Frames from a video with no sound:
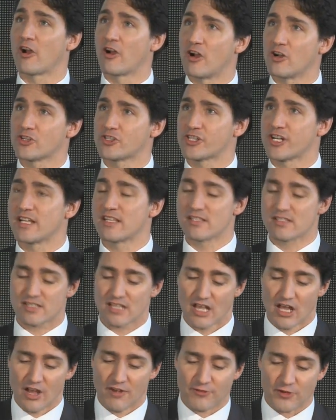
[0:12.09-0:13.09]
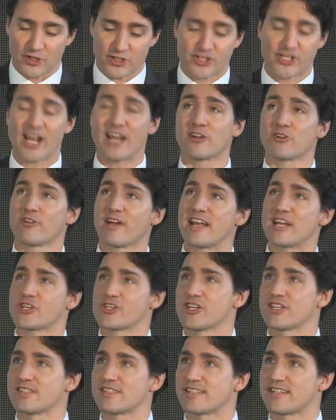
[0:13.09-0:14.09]
oceans for
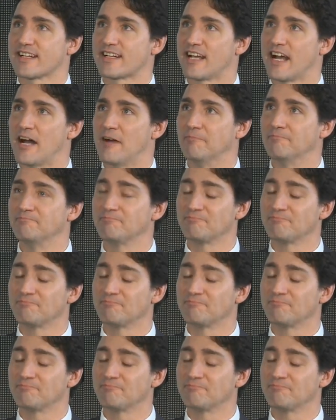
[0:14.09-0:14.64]
generations to come.